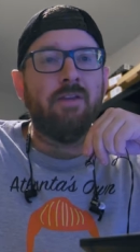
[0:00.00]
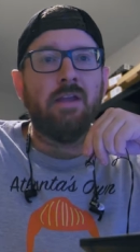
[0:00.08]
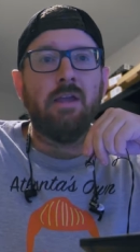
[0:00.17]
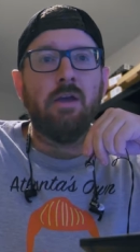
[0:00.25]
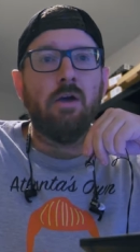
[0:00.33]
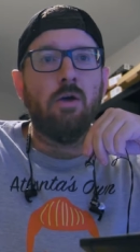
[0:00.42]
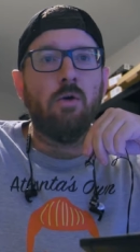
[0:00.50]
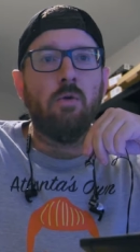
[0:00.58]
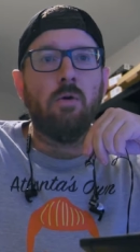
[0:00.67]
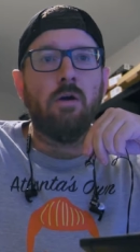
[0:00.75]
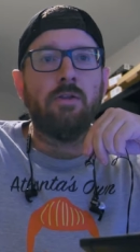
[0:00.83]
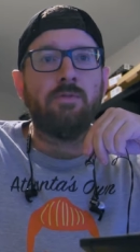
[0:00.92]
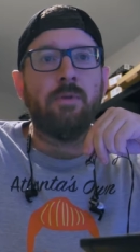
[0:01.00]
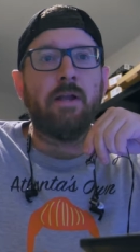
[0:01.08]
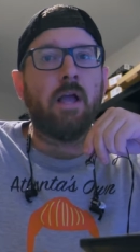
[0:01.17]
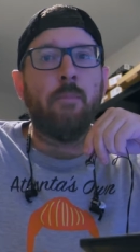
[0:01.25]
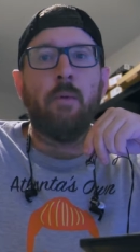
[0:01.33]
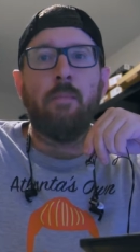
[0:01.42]
video. It's been
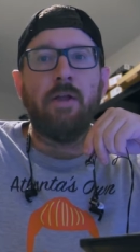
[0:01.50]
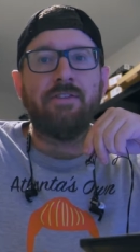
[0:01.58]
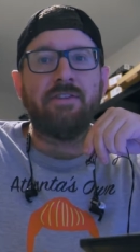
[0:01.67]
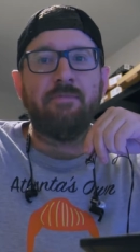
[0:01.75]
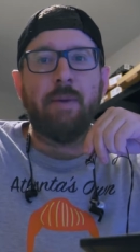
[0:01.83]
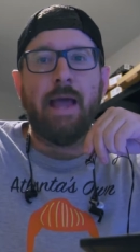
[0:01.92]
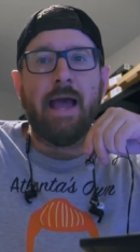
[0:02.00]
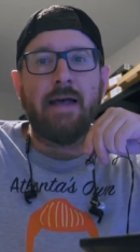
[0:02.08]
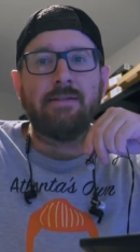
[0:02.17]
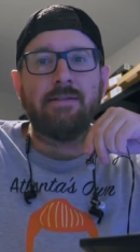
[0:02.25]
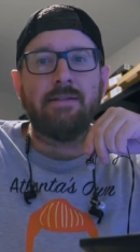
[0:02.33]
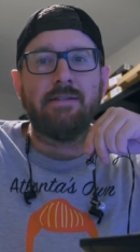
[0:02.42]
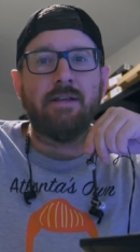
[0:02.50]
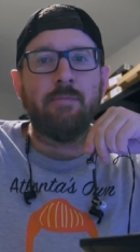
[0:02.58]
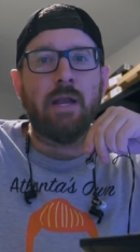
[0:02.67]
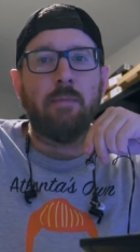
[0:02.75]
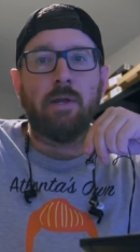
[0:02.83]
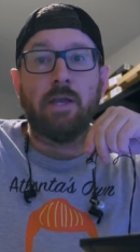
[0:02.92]
a couple months have passed since I've
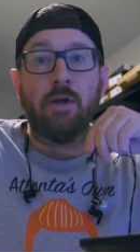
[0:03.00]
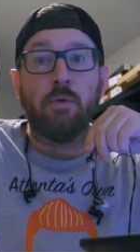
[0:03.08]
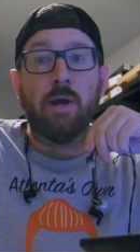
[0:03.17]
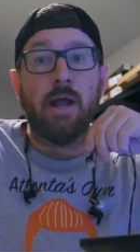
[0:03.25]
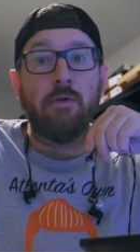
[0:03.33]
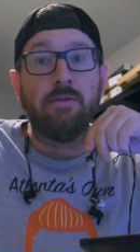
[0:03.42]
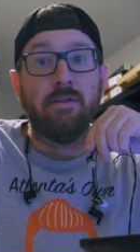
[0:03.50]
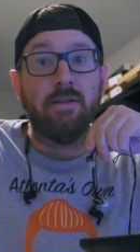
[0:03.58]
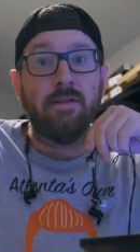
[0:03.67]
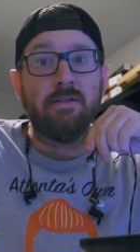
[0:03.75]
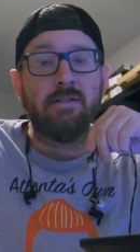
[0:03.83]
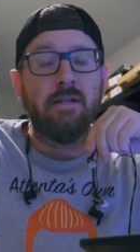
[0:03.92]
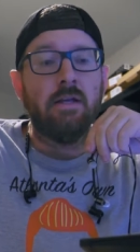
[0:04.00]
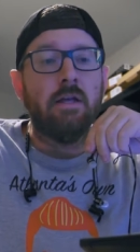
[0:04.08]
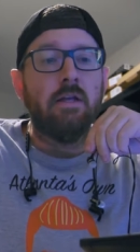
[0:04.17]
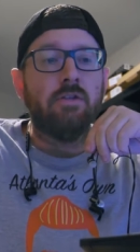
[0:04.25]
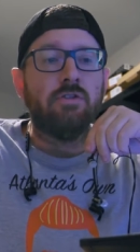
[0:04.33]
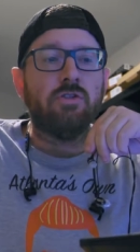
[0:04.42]
been able to get around to this.
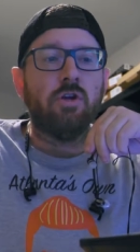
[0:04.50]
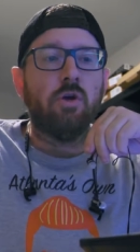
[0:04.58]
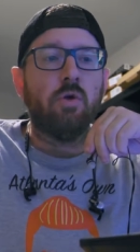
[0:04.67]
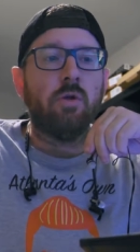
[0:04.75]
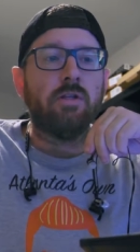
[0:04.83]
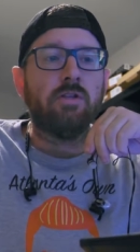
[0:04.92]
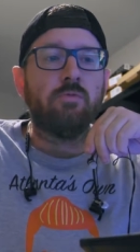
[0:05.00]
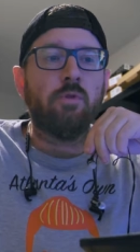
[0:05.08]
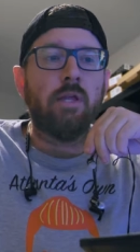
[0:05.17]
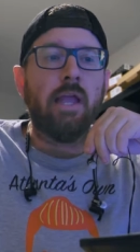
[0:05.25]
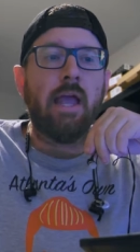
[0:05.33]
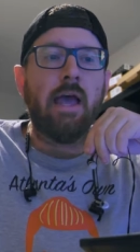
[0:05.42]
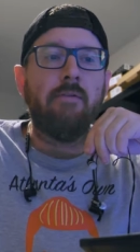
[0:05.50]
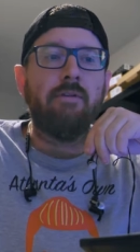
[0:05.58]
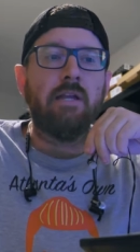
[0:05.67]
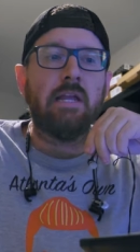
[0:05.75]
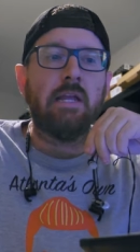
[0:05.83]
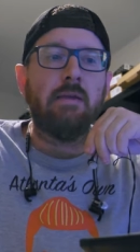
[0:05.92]
So it doesn't really have
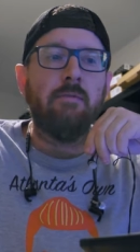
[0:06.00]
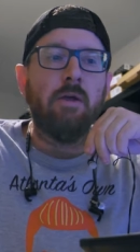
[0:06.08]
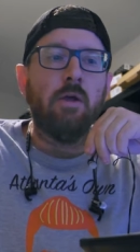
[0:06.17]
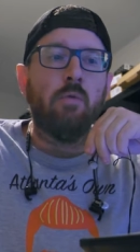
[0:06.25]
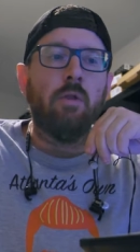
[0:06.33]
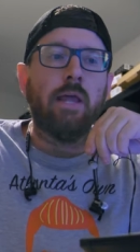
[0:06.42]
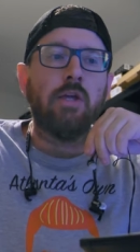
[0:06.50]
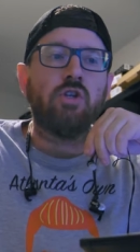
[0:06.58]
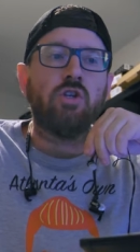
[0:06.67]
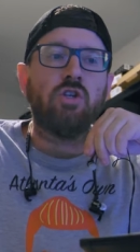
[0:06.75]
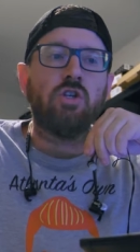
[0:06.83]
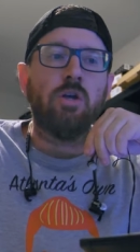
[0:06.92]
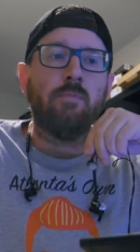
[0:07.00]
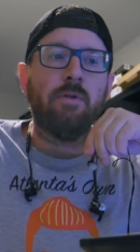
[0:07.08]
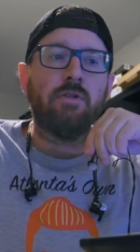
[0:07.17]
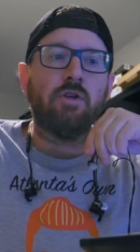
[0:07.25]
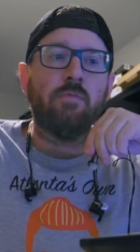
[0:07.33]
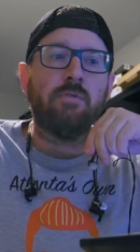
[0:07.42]
any relationship
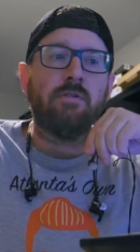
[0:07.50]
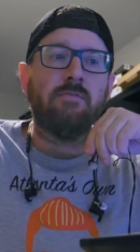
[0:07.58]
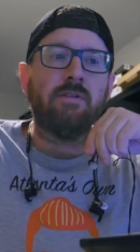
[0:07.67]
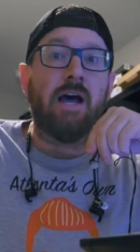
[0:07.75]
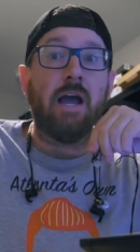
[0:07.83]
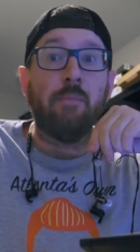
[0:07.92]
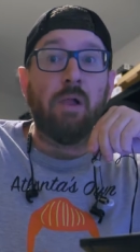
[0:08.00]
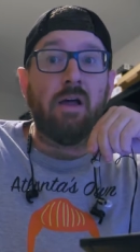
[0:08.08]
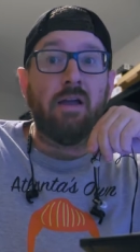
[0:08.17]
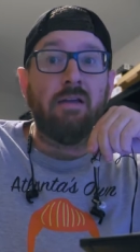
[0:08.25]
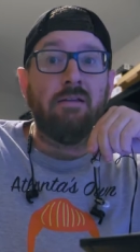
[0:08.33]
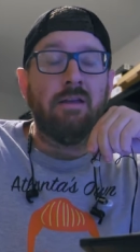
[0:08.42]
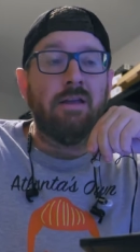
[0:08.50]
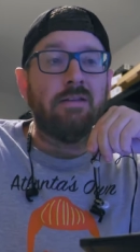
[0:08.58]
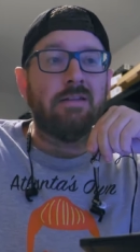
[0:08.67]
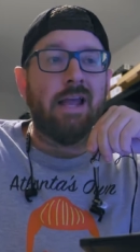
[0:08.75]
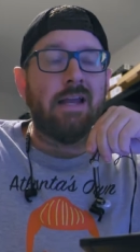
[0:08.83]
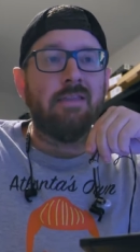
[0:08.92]
in terms of timeline
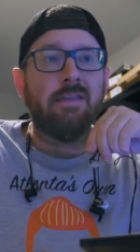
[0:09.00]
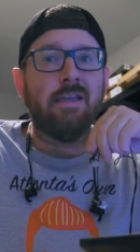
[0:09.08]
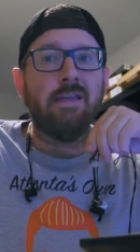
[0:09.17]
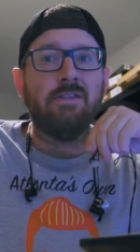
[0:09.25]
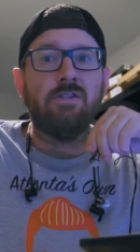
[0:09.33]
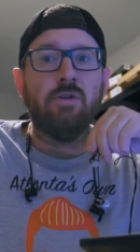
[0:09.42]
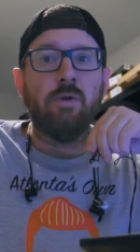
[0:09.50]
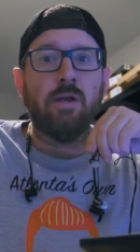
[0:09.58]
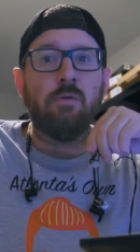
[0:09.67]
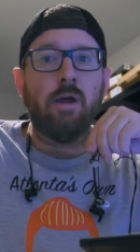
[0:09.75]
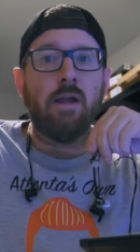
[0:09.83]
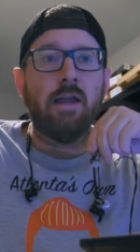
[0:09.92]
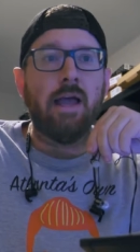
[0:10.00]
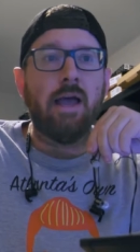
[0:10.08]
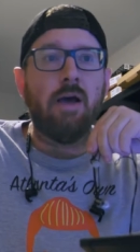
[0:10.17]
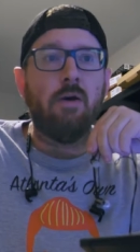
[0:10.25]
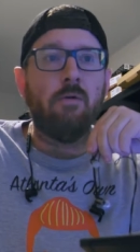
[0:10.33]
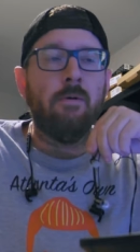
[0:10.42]
to anything he's doing right
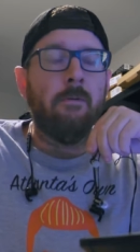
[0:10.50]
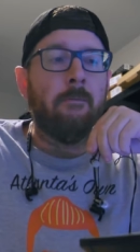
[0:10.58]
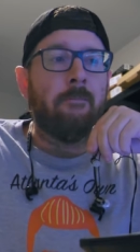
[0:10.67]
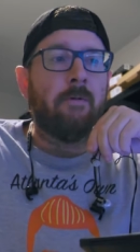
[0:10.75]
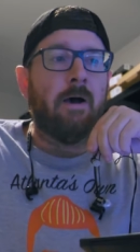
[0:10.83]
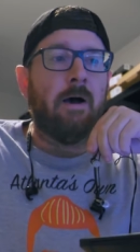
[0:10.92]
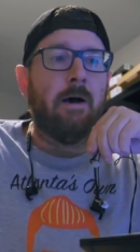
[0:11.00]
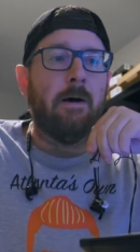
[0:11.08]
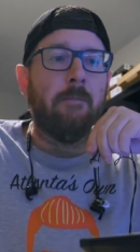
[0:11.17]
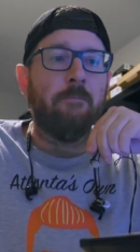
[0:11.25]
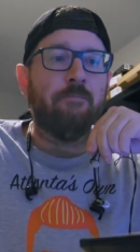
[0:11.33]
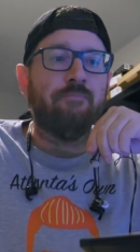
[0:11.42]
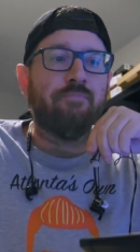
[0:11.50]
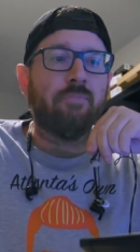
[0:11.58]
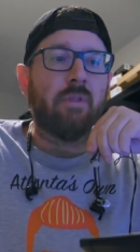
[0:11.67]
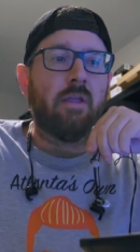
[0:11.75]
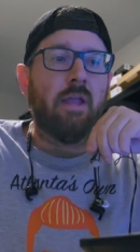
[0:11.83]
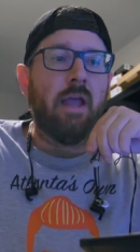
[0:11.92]
now. And
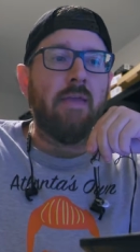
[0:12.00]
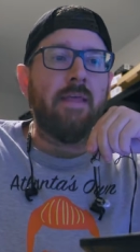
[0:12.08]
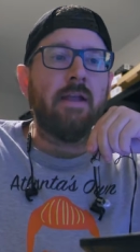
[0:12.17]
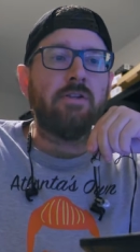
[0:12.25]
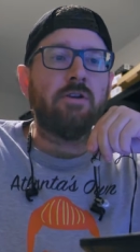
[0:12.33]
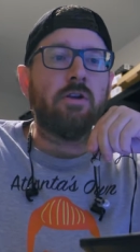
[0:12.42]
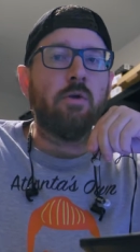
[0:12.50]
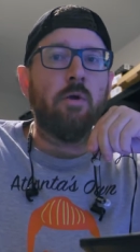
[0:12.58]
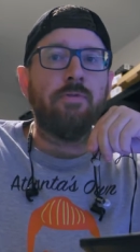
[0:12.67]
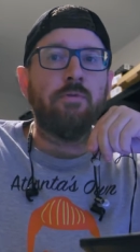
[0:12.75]
then I started going